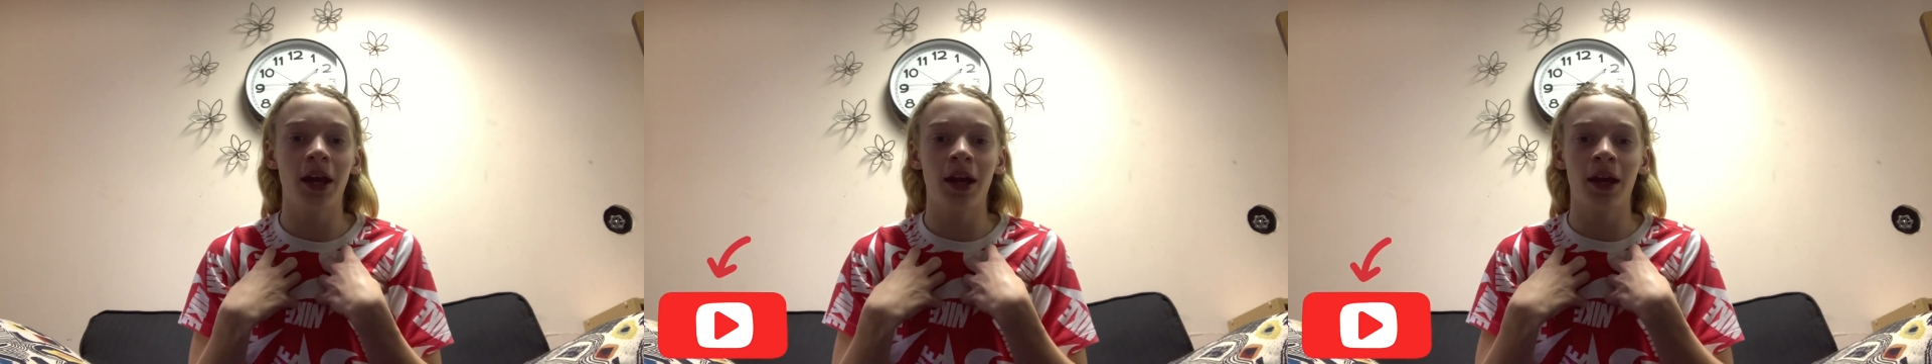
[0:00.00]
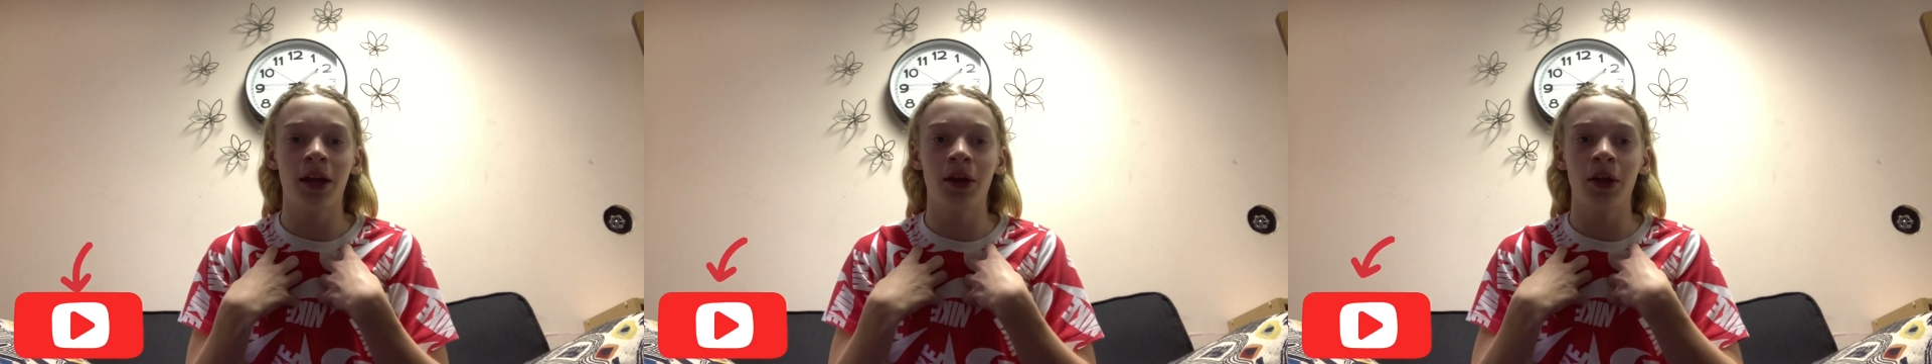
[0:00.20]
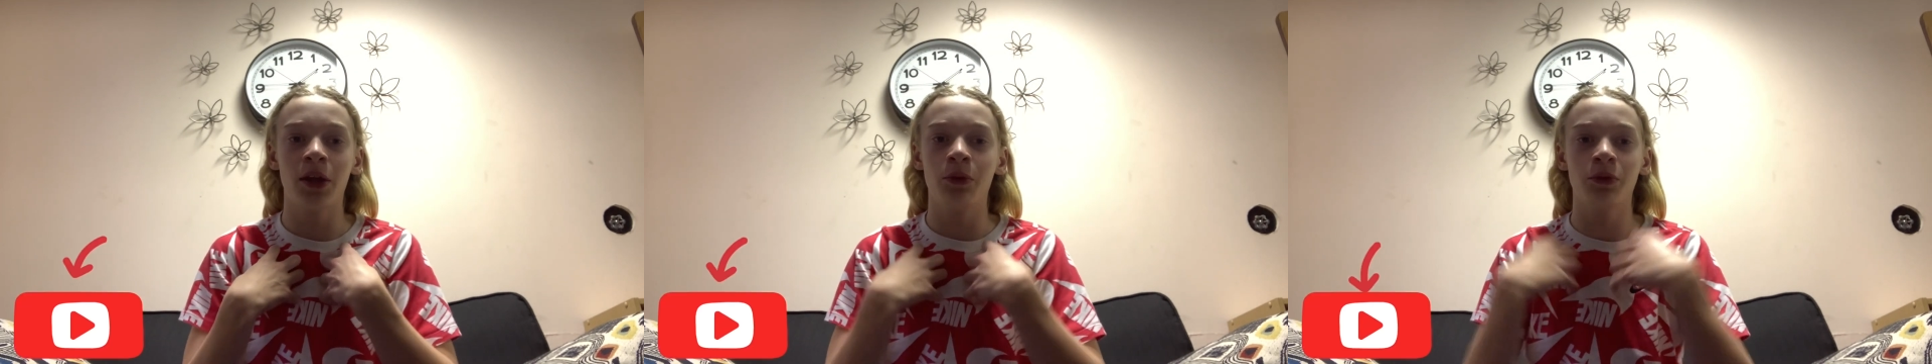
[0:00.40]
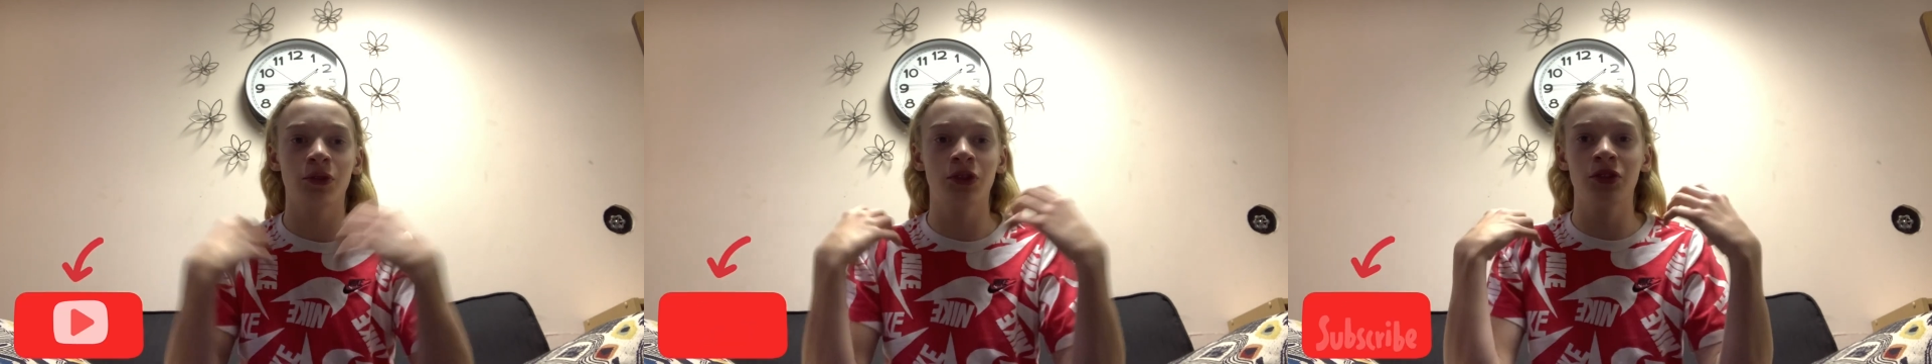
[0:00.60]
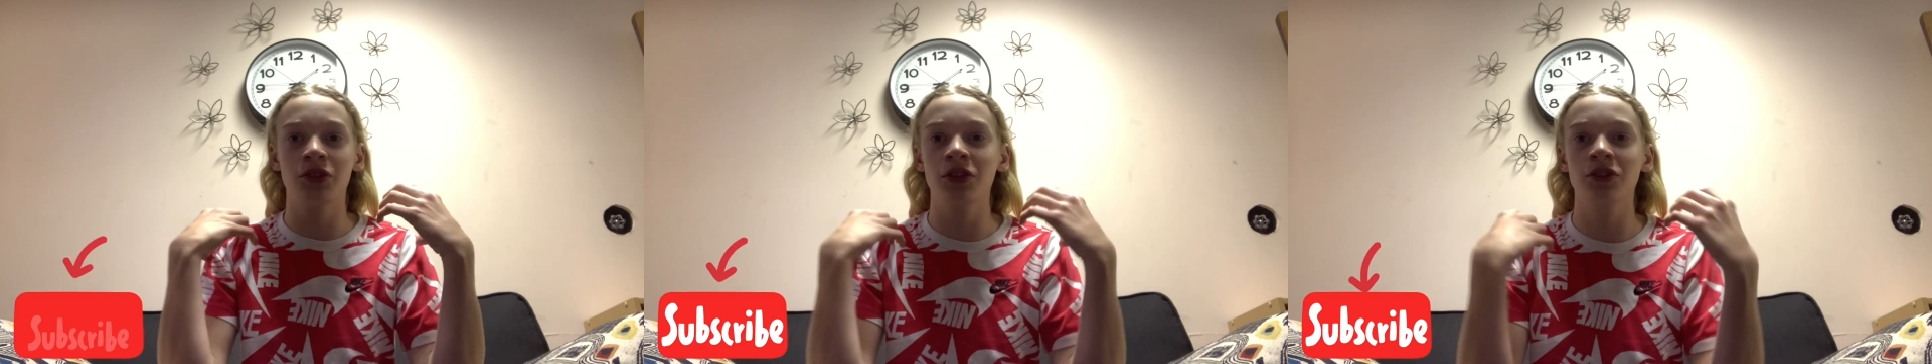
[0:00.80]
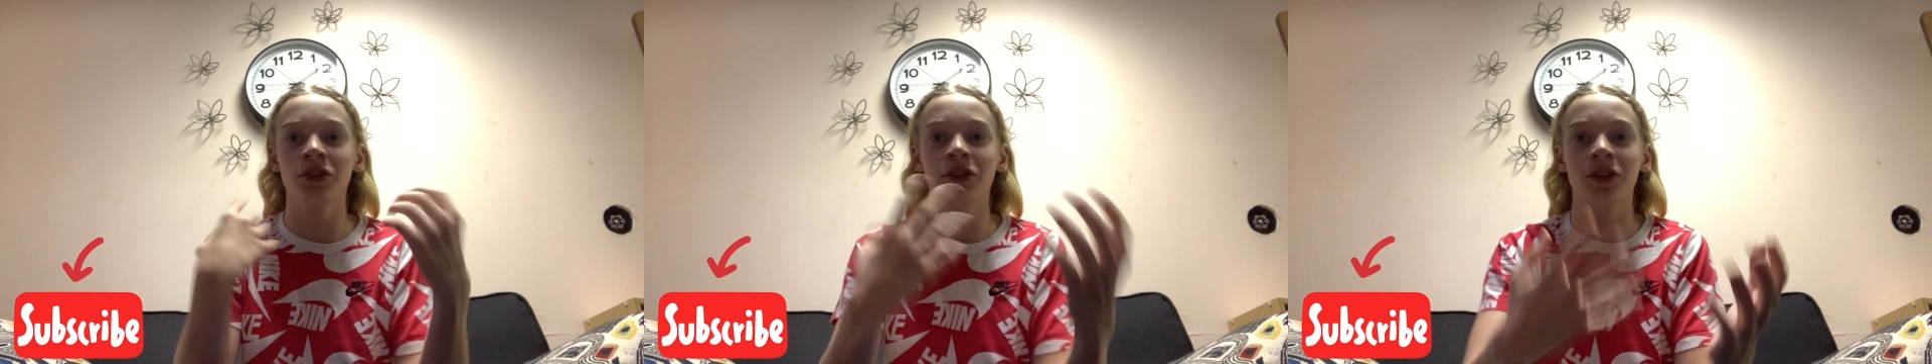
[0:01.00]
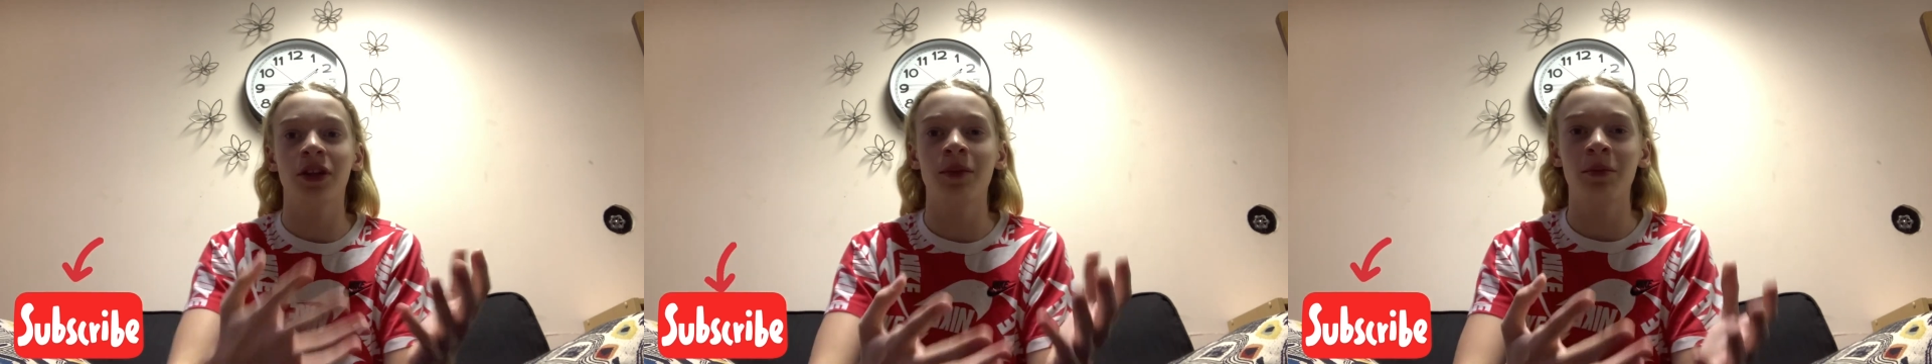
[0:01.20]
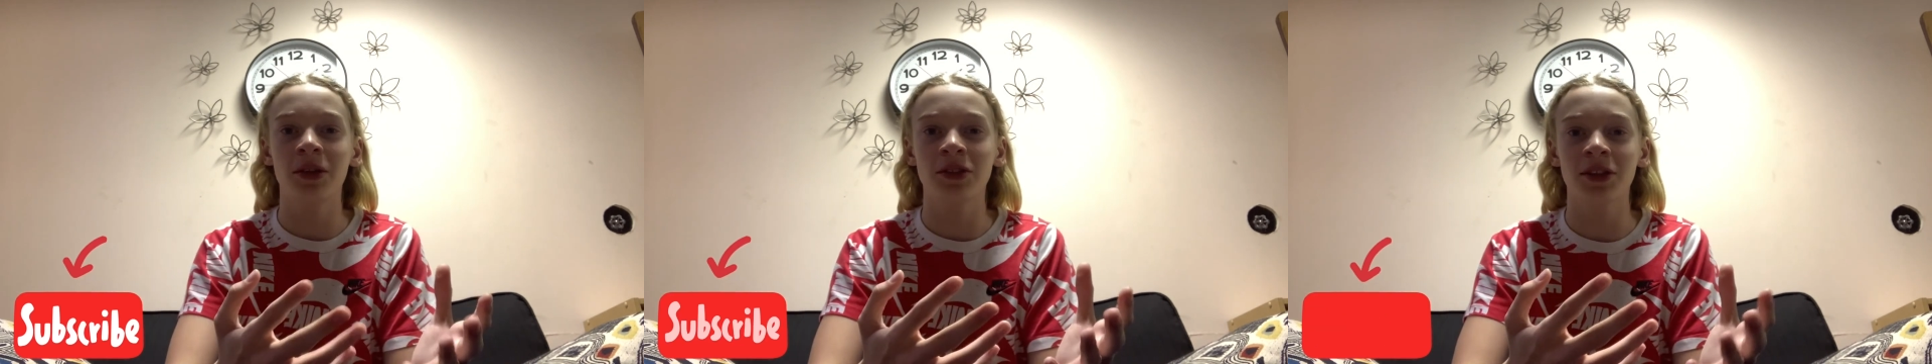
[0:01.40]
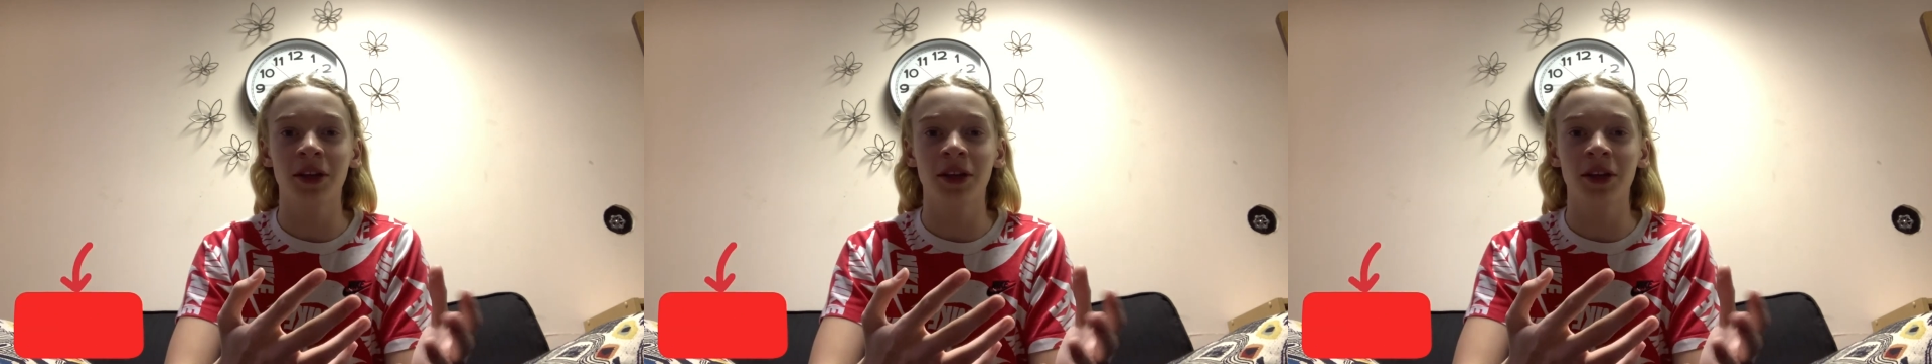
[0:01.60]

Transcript: and it was just such a good image,